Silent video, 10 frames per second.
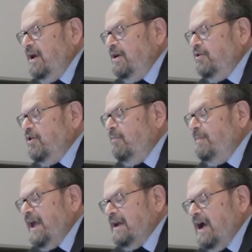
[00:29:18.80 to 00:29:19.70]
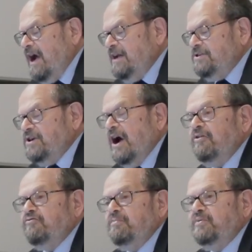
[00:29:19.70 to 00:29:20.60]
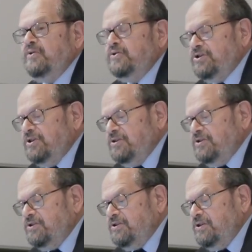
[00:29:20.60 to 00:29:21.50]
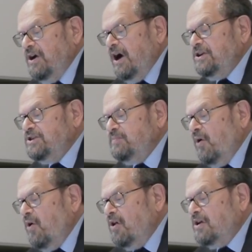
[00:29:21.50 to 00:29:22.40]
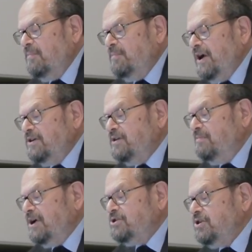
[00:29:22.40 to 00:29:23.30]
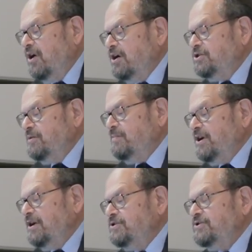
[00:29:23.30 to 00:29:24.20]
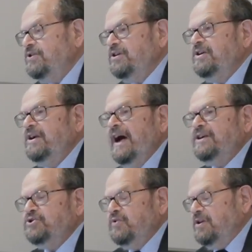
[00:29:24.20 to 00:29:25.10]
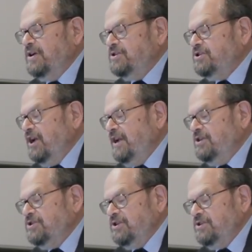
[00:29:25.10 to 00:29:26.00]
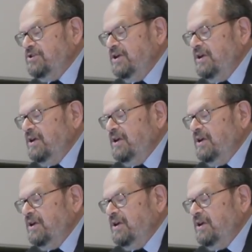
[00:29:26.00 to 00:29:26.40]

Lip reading: and although mankind's contributions are small compared to much larger but uncertain natural exchanges